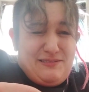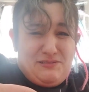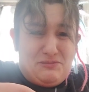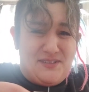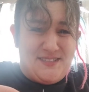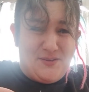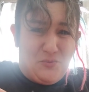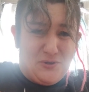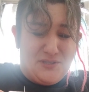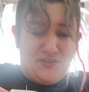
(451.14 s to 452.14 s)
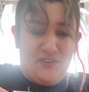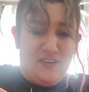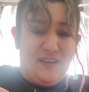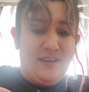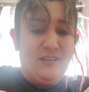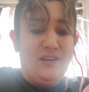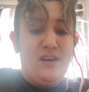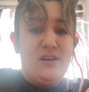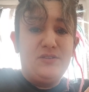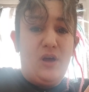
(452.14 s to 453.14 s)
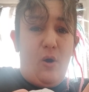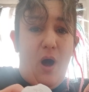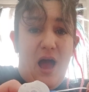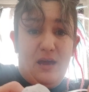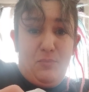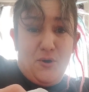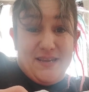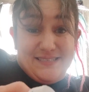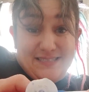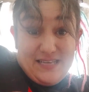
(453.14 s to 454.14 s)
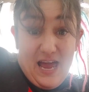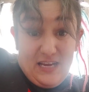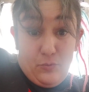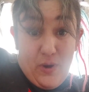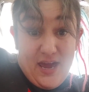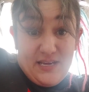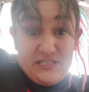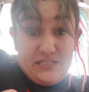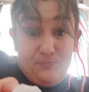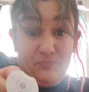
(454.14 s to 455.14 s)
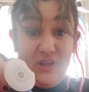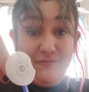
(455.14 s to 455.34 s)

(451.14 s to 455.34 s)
Oh, it's the worst feeling. So I put it sideways.